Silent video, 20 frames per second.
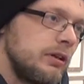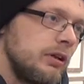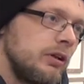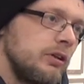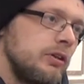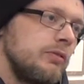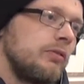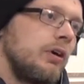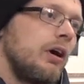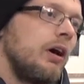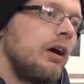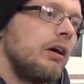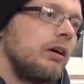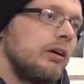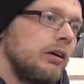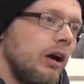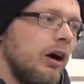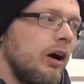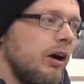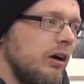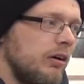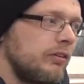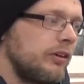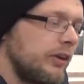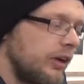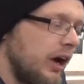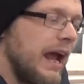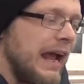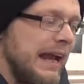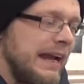You've got, I've
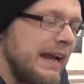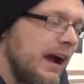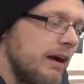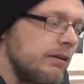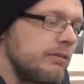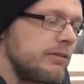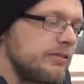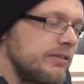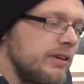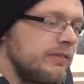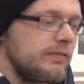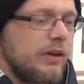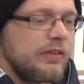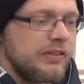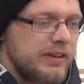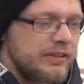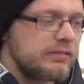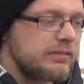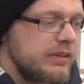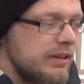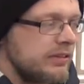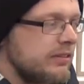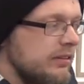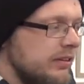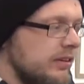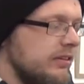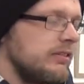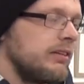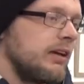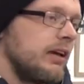only got 8 hours and I've got this and
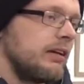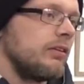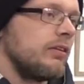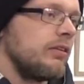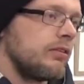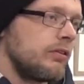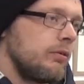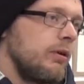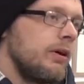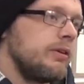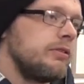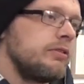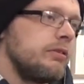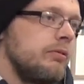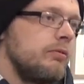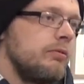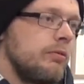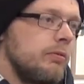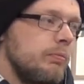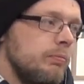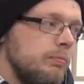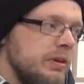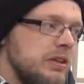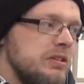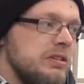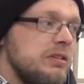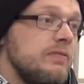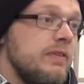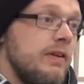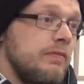this to get done, so I do
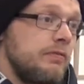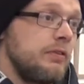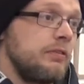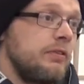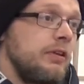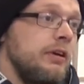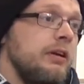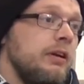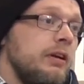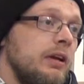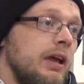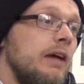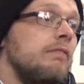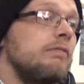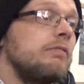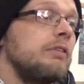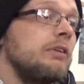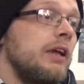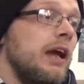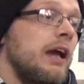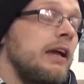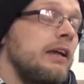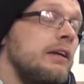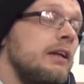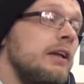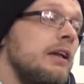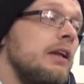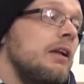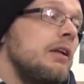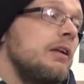bits of everything every day.
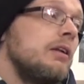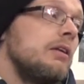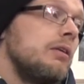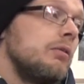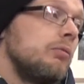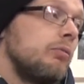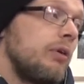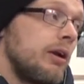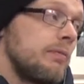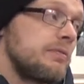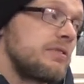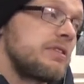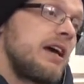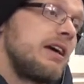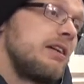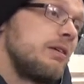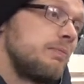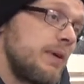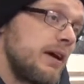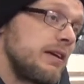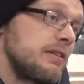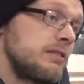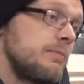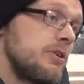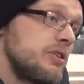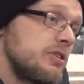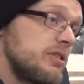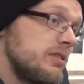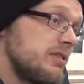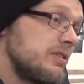When I'm setting up
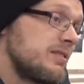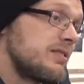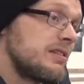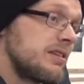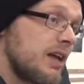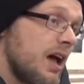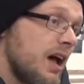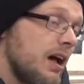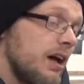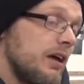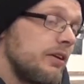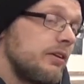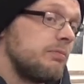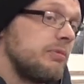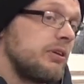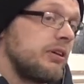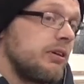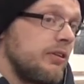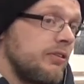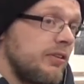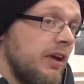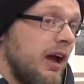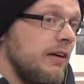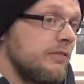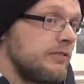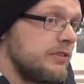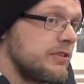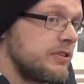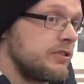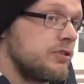exhibitions, it's harder because I
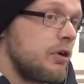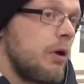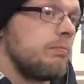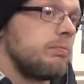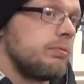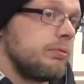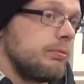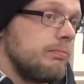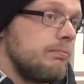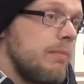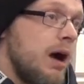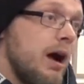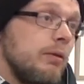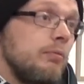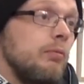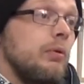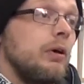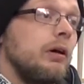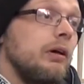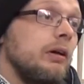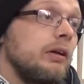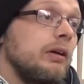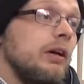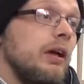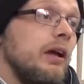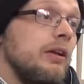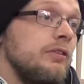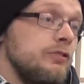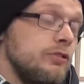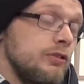have to stop my work
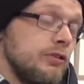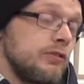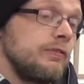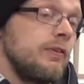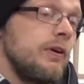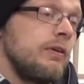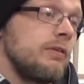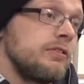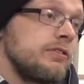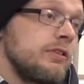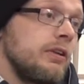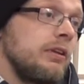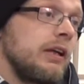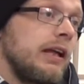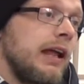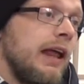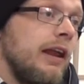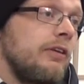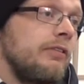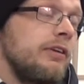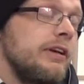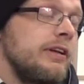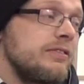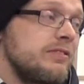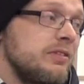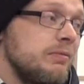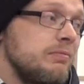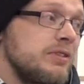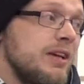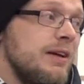and just focus on the gallery, and
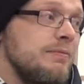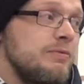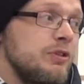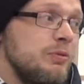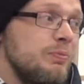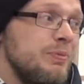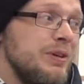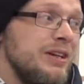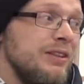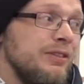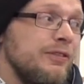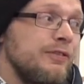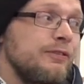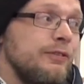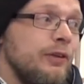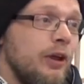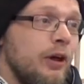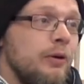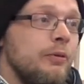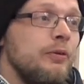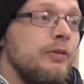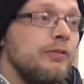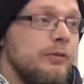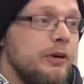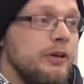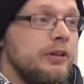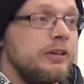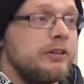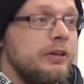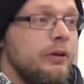sometimes you'll be in the flow of
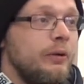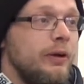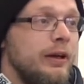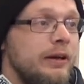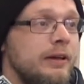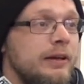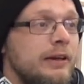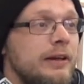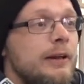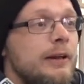what you're doing